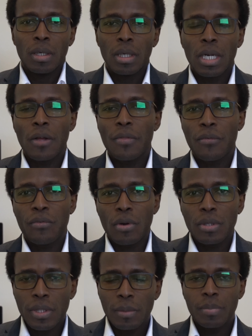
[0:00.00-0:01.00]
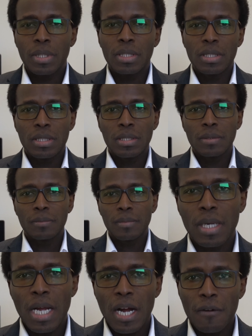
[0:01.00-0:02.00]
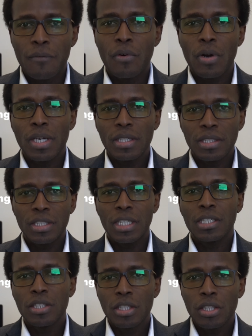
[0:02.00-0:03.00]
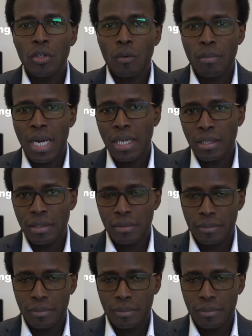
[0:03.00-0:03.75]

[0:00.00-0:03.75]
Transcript: Now, the fourth tip is avoid changing your mind.